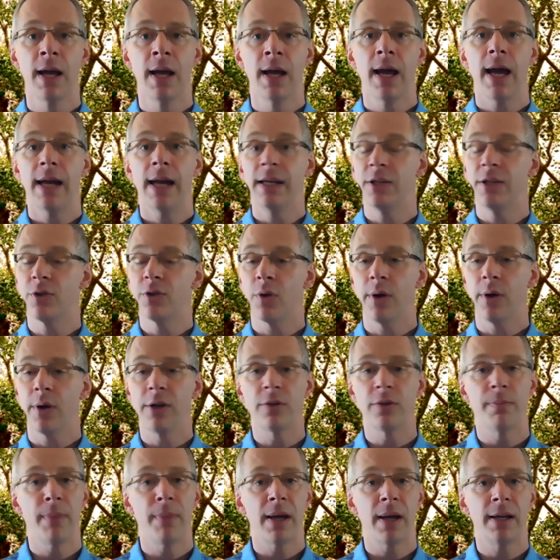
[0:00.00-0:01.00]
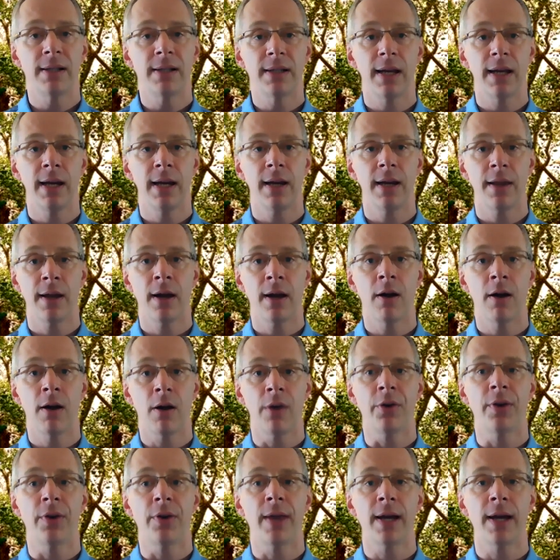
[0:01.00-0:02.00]
and he's going to meditate there
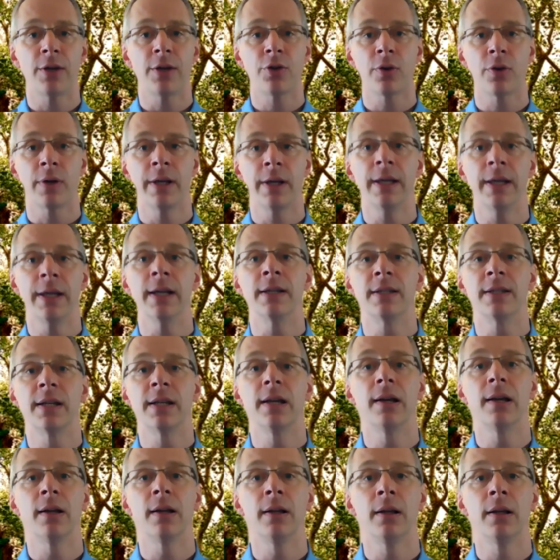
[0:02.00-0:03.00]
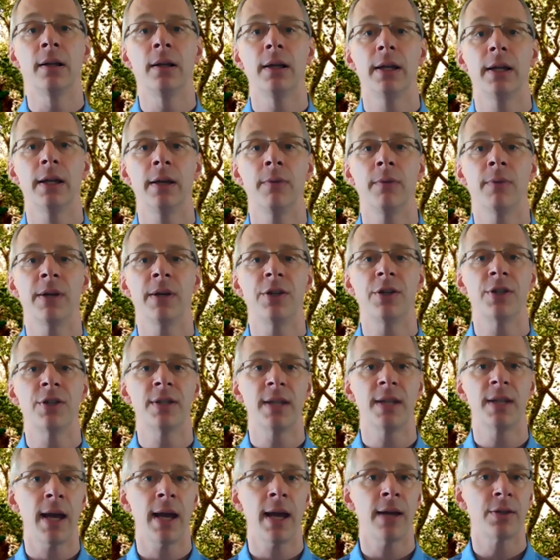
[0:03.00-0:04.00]
under that tree until he reaches
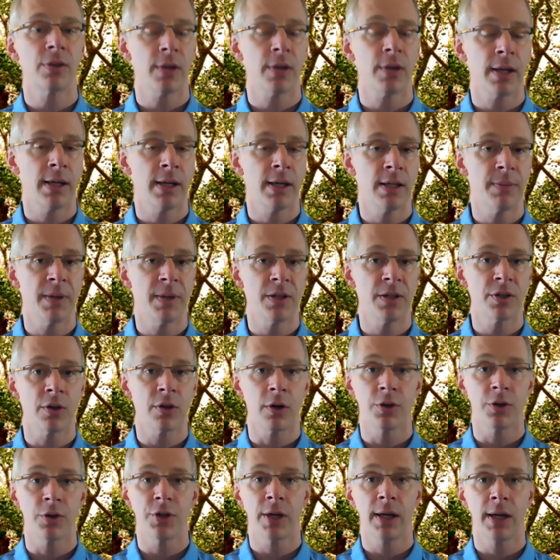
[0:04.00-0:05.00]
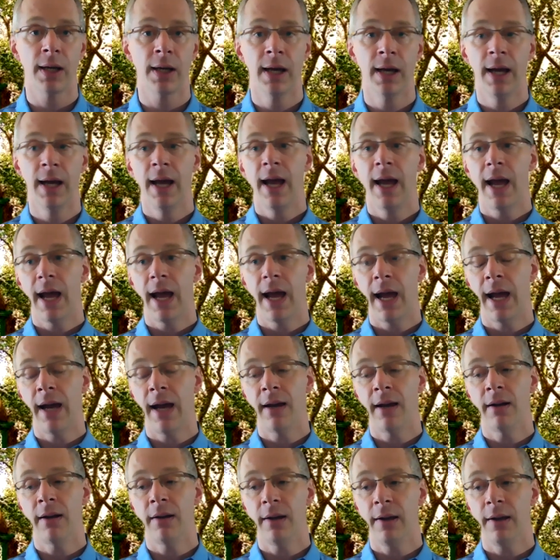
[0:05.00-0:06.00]
the answer that he's been searching.
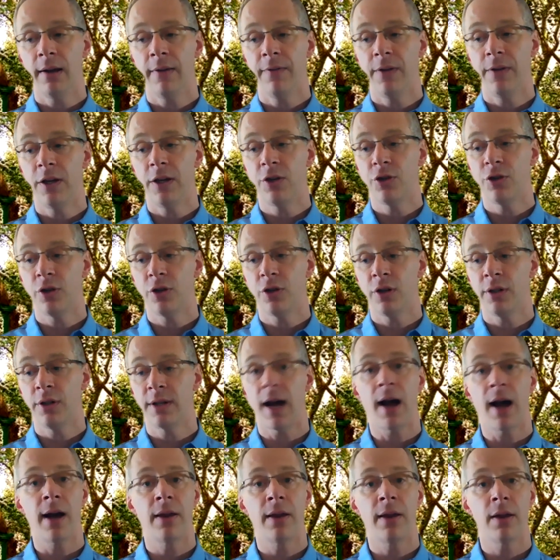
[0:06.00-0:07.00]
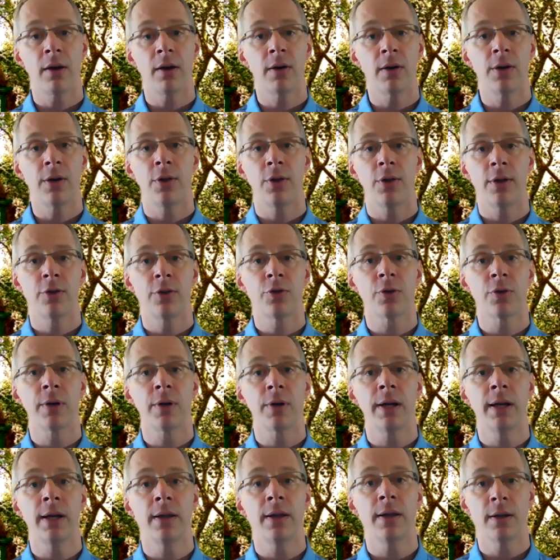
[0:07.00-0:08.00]
And if he should die there under the
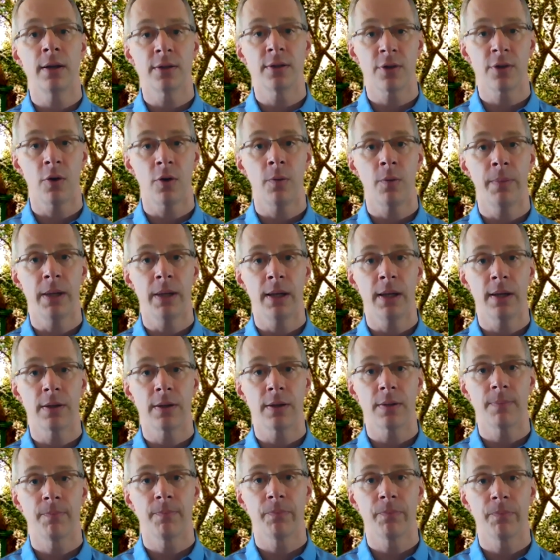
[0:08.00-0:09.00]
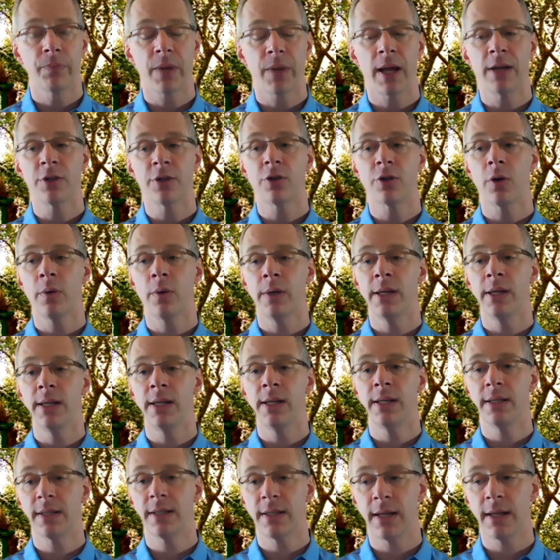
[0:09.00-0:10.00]
tree, then so be it. And so he
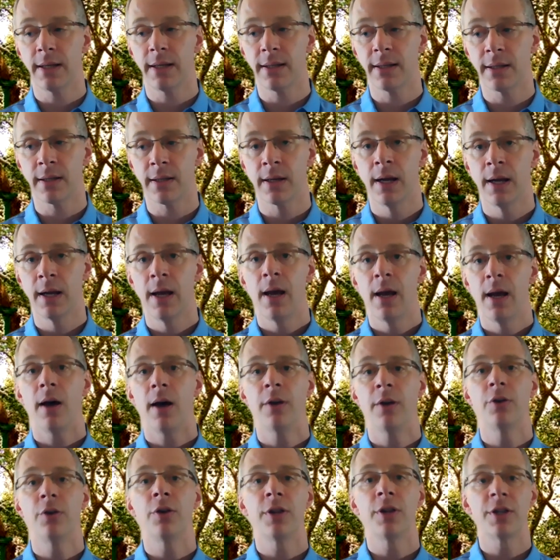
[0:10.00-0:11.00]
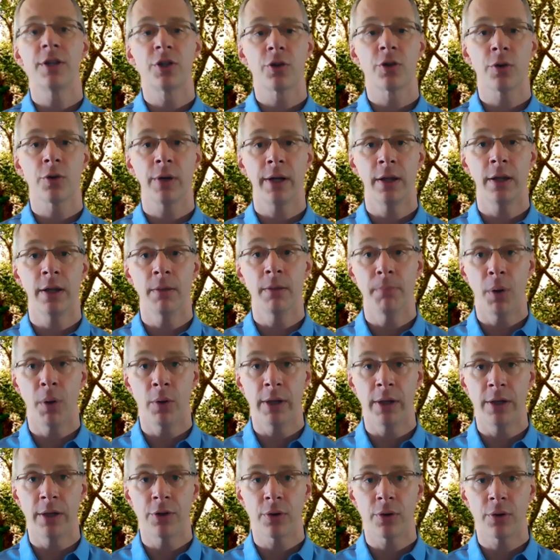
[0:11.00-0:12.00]
sits under this tree, the
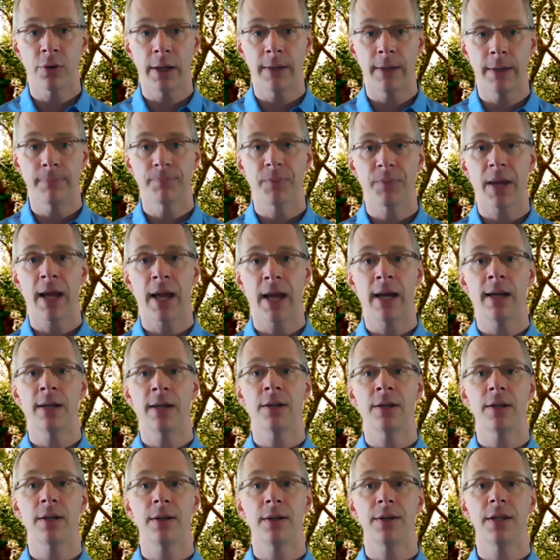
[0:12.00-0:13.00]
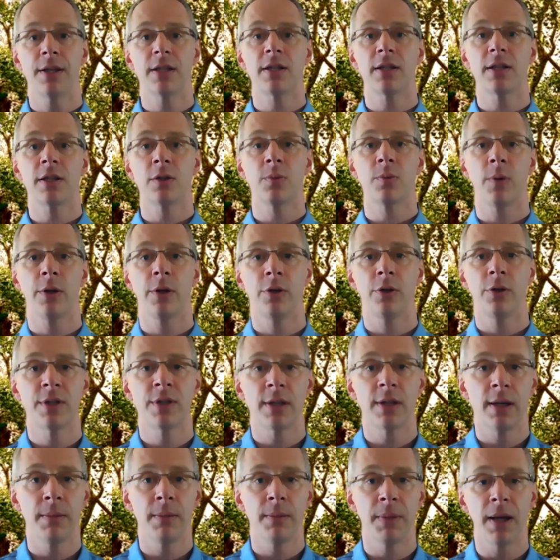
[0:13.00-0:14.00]
Bodhi tree. And this is what you
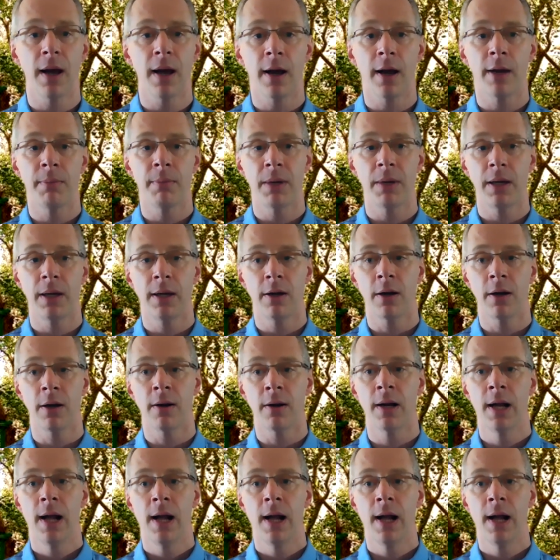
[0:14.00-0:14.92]
see behind me here